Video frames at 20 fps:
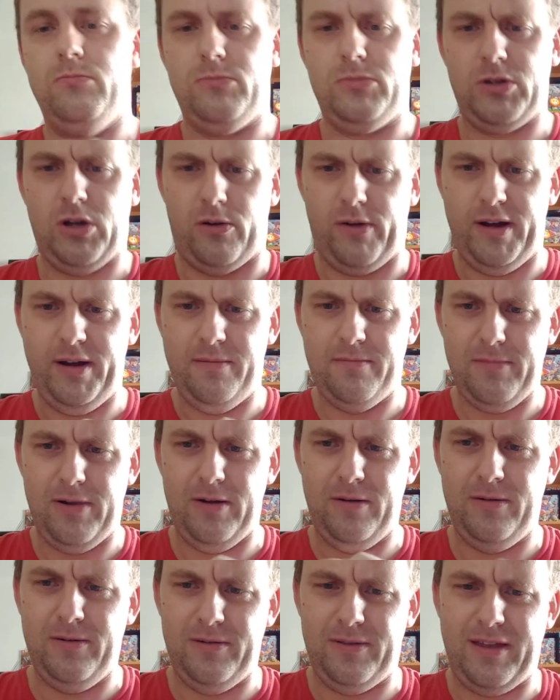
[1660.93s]
sorry.
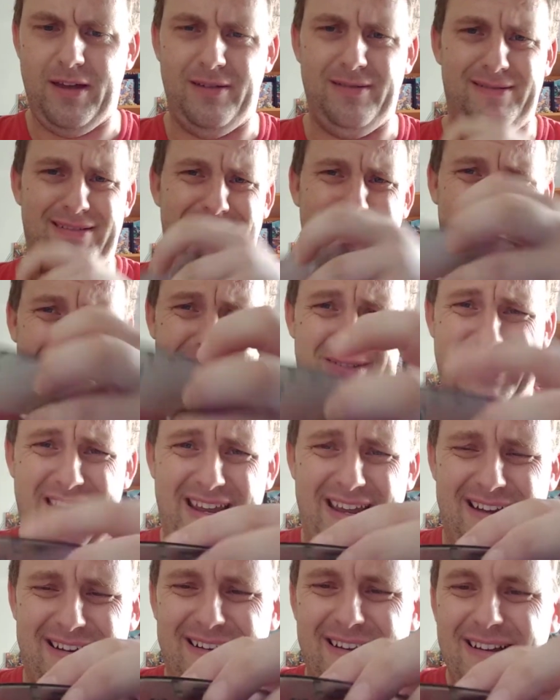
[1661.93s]
Oh
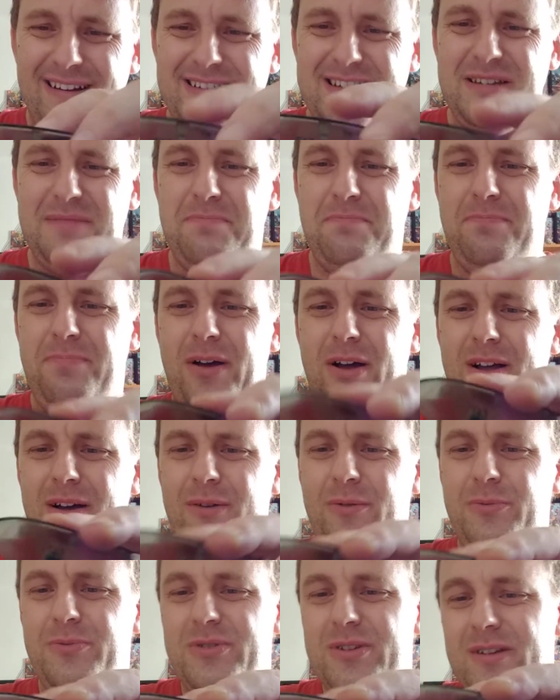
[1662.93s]
dear, I just
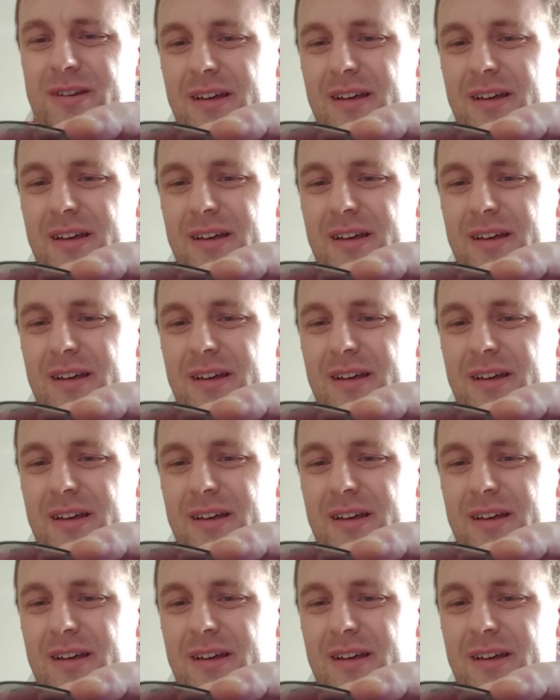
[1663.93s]
belched